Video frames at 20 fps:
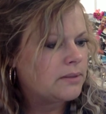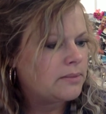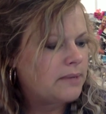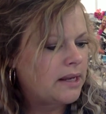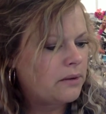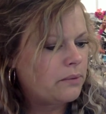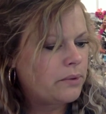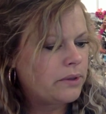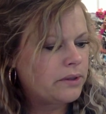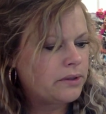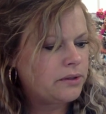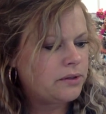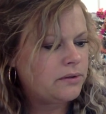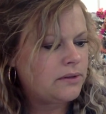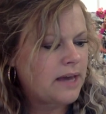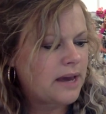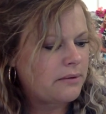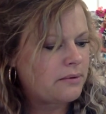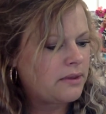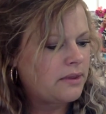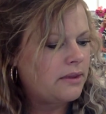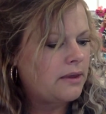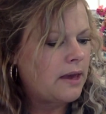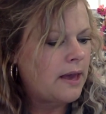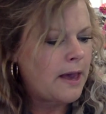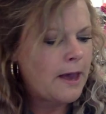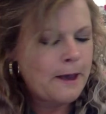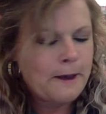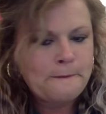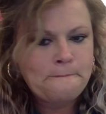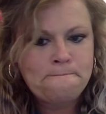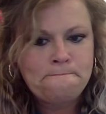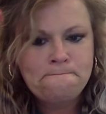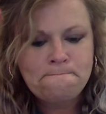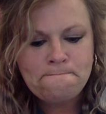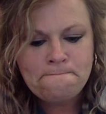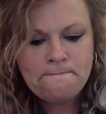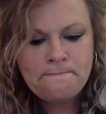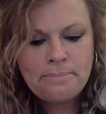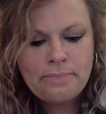but I will do that with
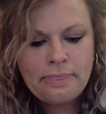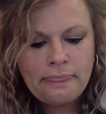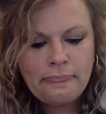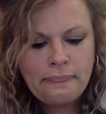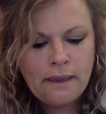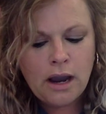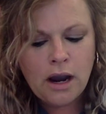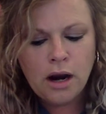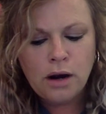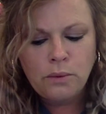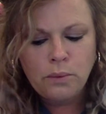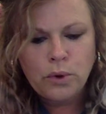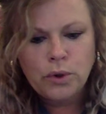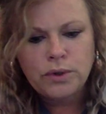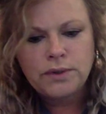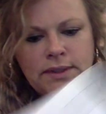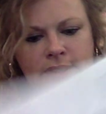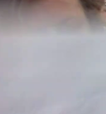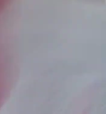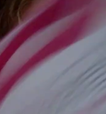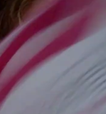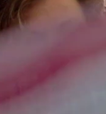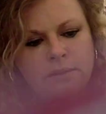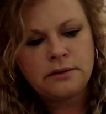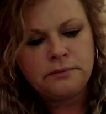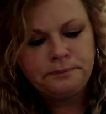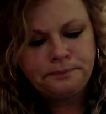our words here.